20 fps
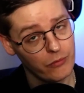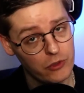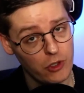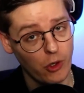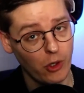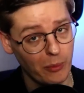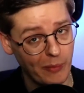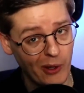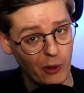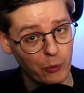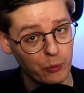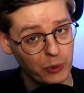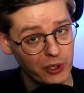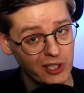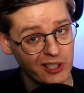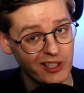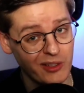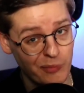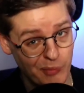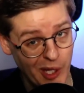Talk about
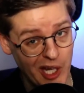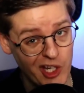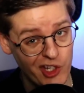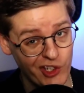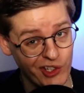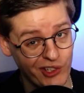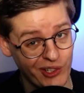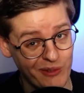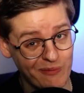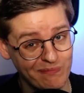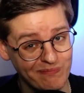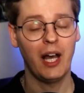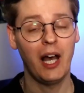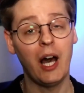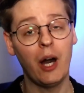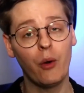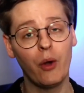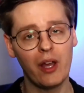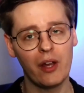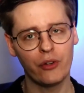being impatient.
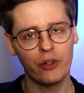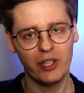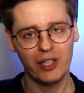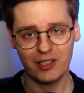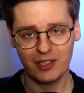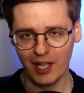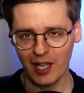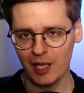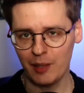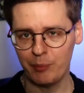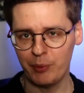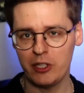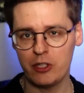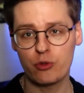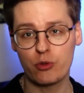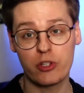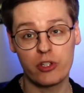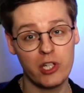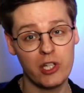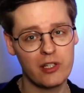However, it can be
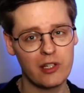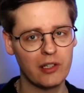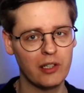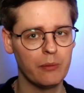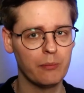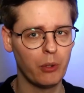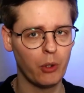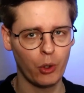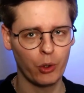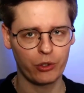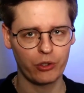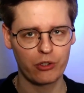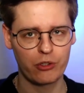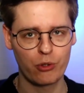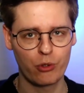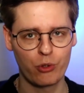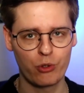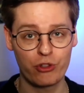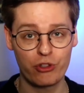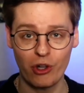strategically important
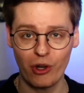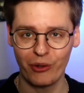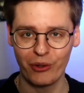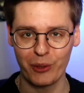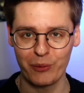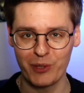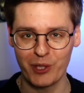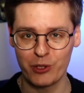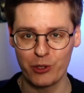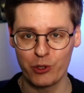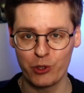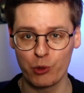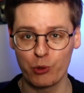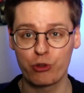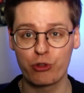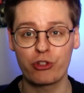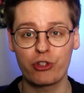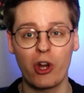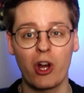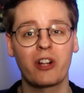to show them that you do
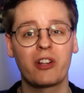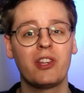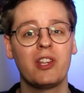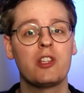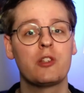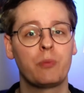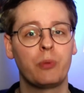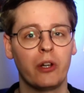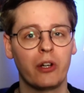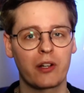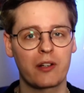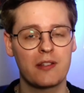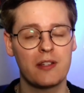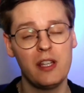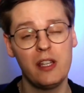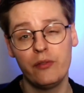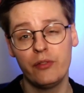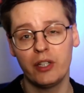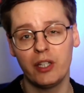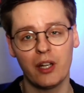stock these products,
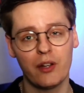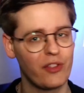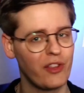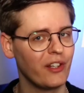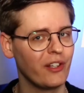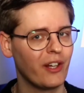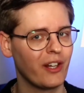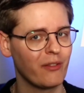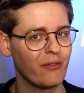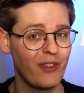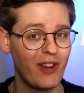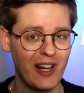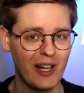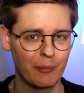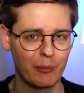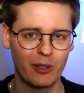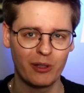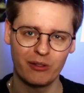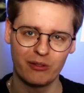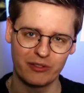even if they're not
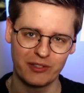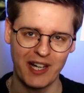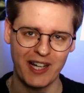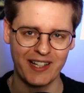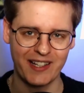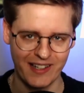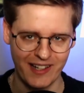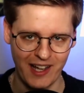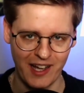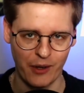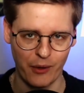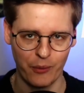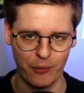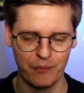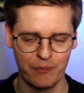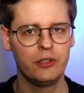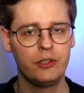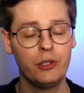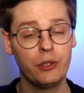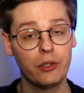available right now.
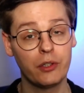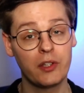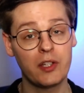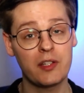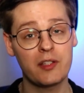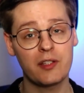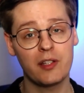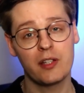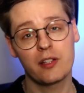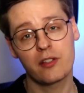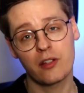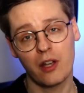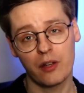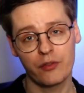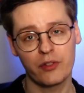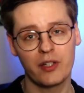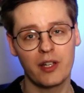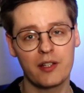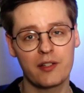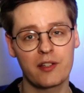Due to this, it's
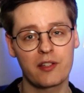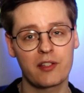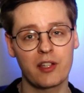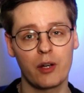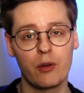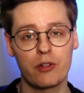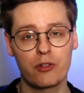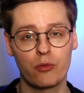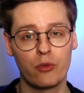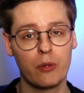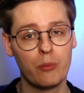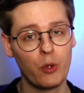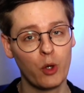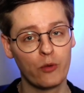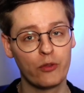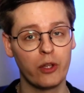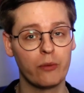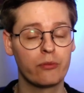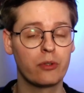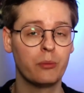often necessary to
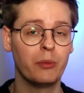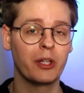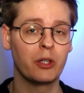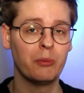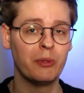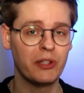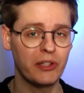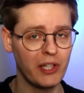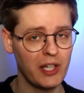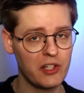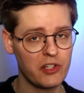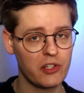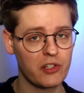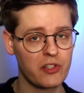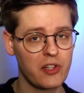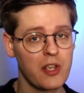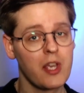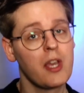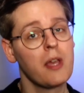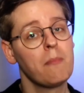remove them from
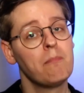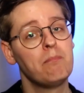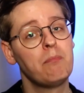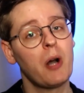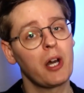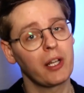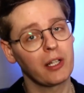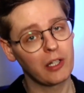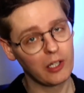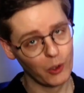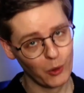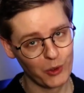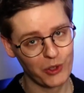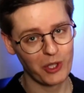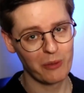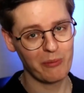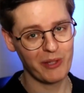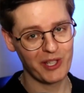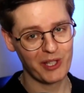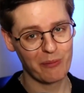recommendations, but include
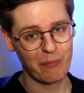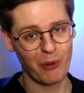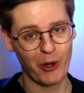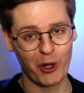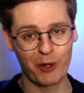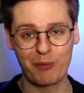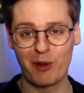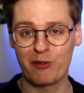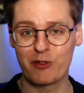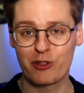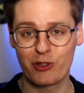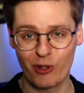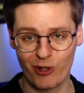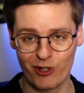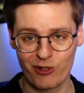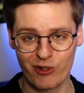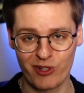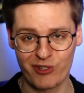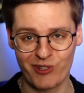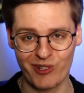them in the bottom of
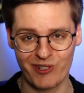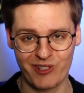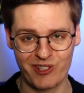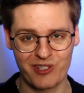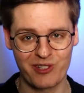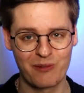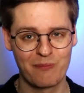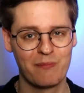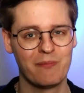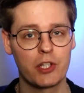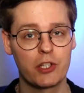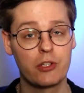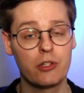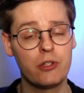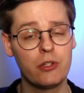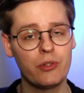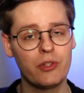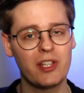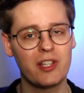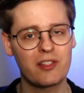search results. To
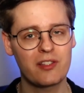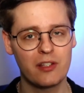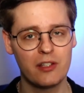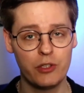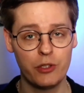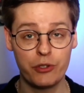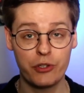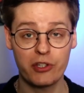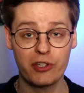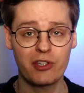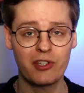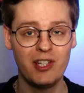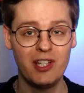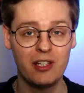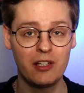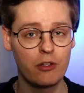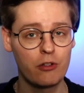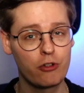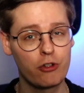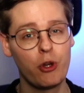do this, you just
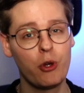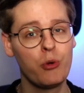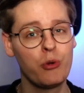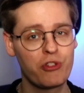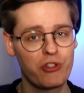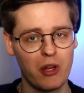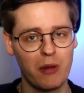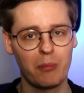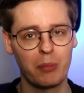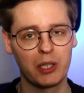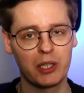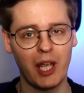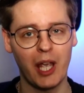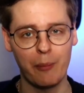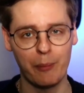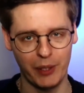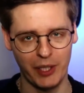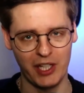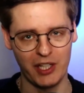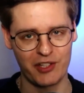need two simple
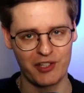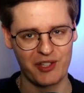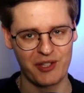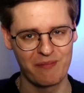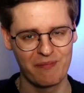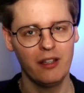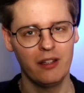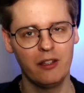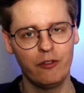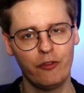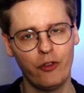campaigns. The